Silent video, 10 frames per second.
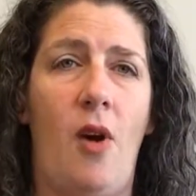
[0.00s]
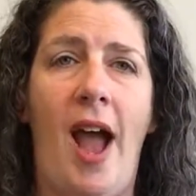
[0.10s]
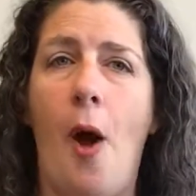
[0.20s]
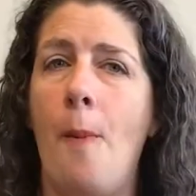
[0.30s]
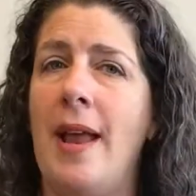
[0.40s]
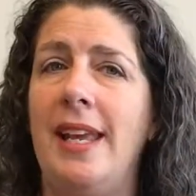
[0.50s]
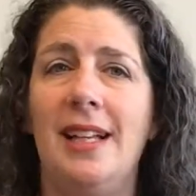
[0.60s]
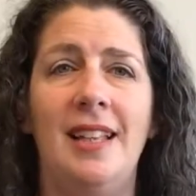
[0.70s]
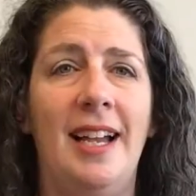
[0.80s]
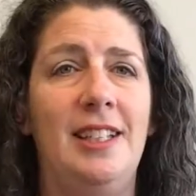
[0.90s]
how many
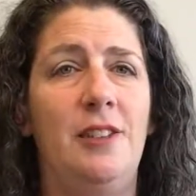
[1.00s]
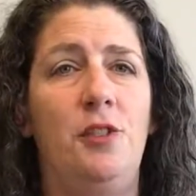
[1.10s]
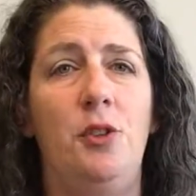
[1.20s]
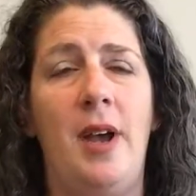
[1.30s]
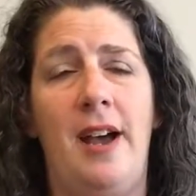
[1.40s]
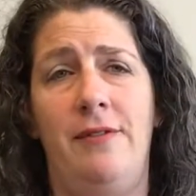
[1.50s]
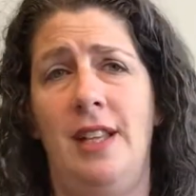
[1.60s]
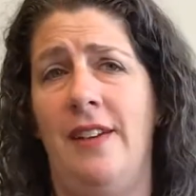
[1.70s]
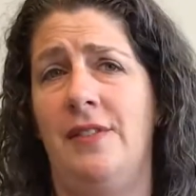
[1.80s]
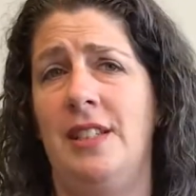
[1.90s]
electives you have
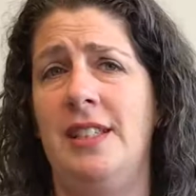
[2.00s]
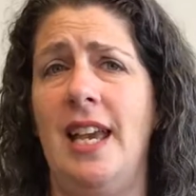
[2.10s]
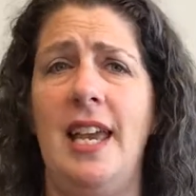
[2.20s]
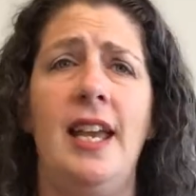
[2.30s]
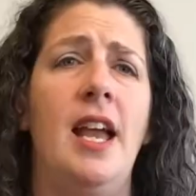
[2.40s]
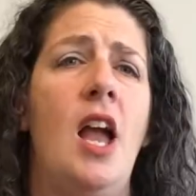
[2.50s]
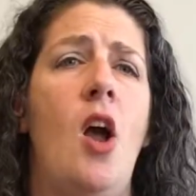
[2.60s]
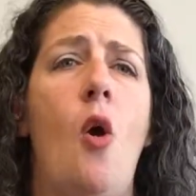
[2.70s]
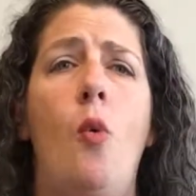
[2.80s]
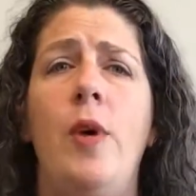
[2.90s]
left to take,
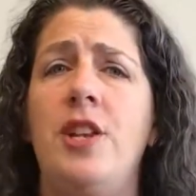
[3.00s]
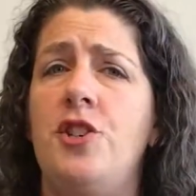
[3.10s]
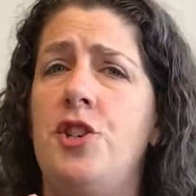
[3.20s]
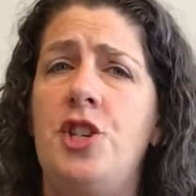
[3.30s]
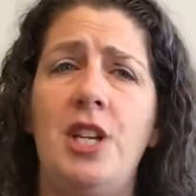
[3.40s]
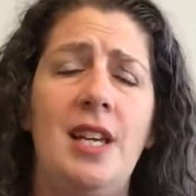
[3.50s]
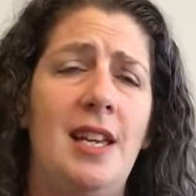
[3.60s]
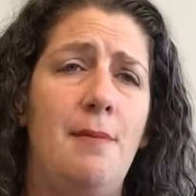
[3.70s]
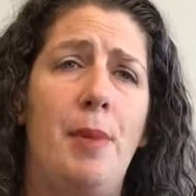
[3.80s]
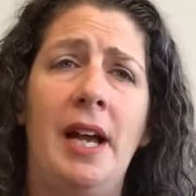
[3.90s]
which
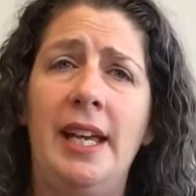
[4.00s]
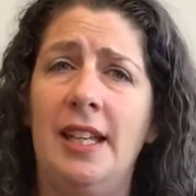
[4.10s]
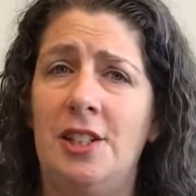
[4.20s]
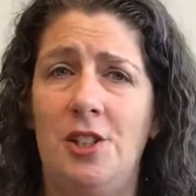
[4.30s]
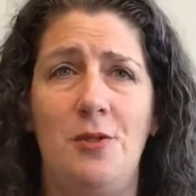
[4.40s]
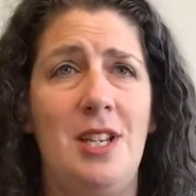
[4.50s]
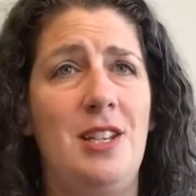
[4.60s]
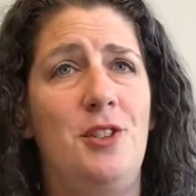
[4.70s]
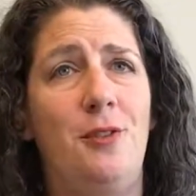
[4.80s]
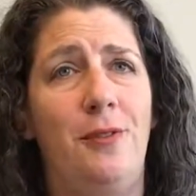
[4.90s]
GE buckets you
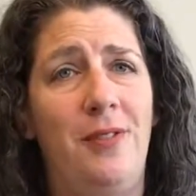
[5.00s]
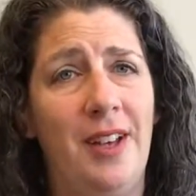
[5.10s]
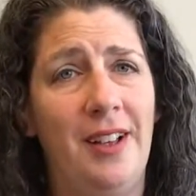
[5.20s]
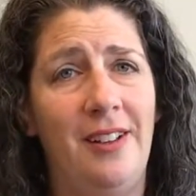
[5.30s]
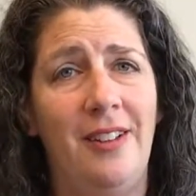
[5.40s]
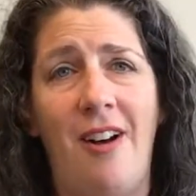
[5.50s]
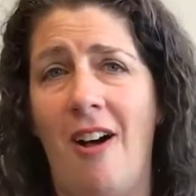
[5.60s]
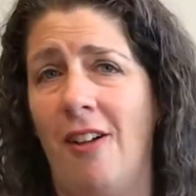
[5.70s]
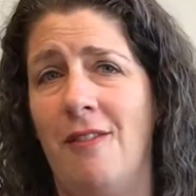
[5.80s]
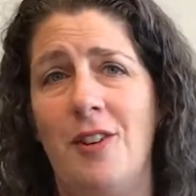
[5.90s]
need to fill,
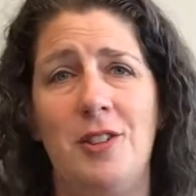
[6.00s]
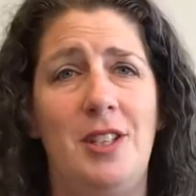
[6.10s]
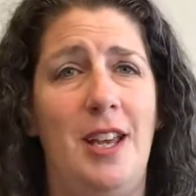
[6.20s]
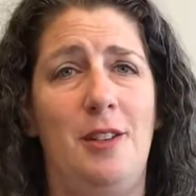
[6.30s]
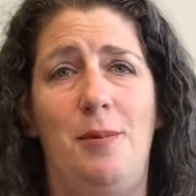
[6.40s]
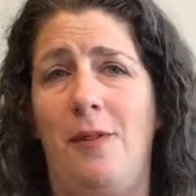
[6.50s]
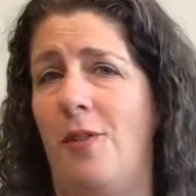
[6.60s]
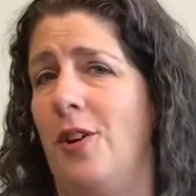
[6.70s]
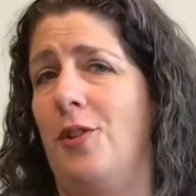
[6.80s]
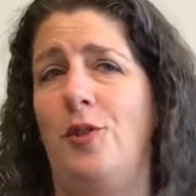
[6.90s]
all of those things
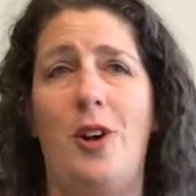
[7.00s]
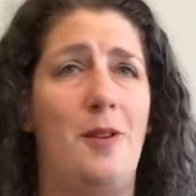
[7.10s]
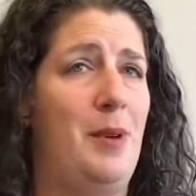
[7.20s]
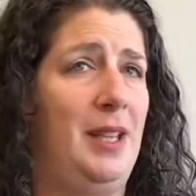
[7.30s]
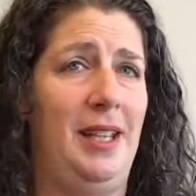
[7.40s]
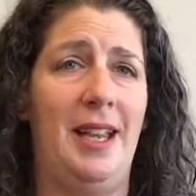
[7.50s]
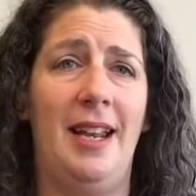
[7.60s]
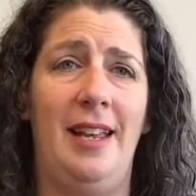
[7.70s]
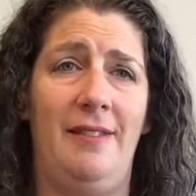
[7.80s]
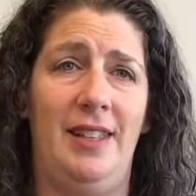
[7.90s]
before you start picking
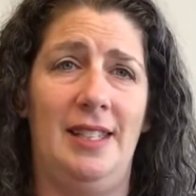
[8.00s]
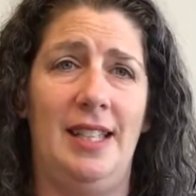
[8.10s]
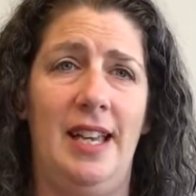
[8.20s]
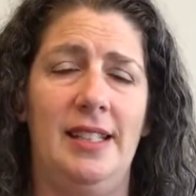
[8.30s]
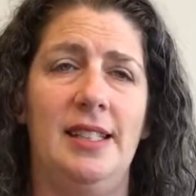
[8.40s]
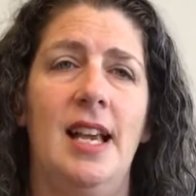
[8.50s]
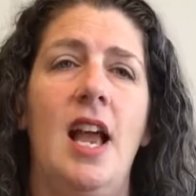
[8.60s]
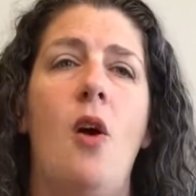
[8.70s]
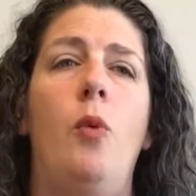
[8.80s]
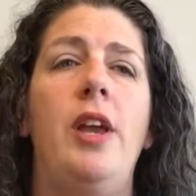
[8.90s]
any of these things.
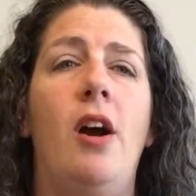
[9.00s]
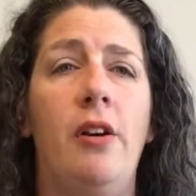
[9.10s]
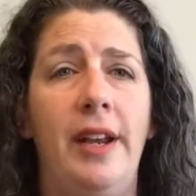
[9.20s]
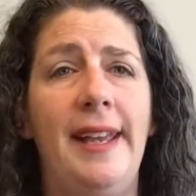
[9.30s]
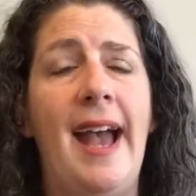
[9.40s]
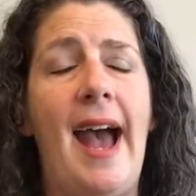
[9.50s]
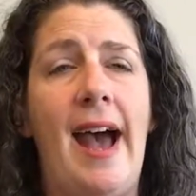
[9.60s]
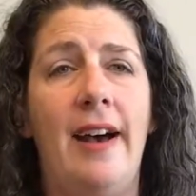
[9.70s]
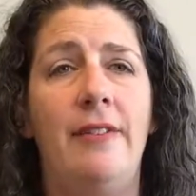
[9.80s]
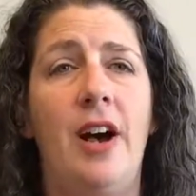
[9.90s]
We already
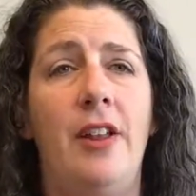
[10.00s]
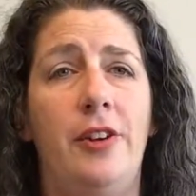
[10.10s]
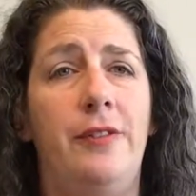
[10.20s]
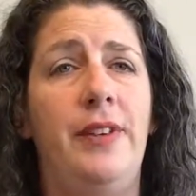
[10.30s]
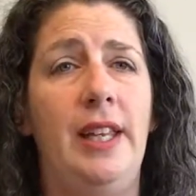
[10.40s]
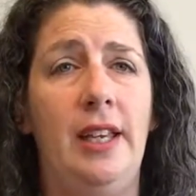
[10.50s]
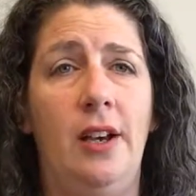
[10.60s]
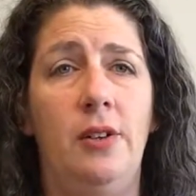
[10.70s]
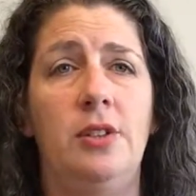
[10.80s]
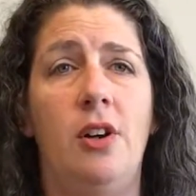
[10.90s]
have other
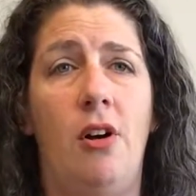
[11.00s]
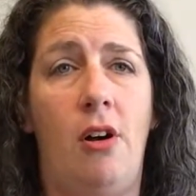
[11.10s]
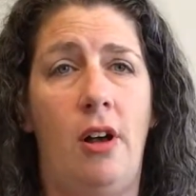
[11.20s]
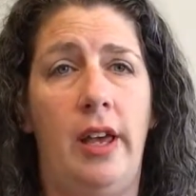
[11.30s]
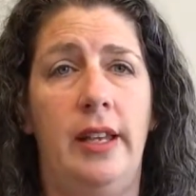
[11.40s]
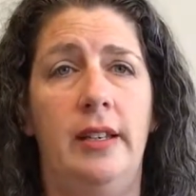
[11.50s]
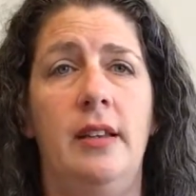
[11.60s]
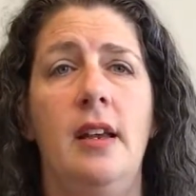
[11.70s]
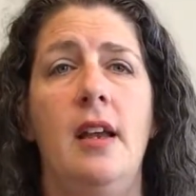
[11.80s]
videos on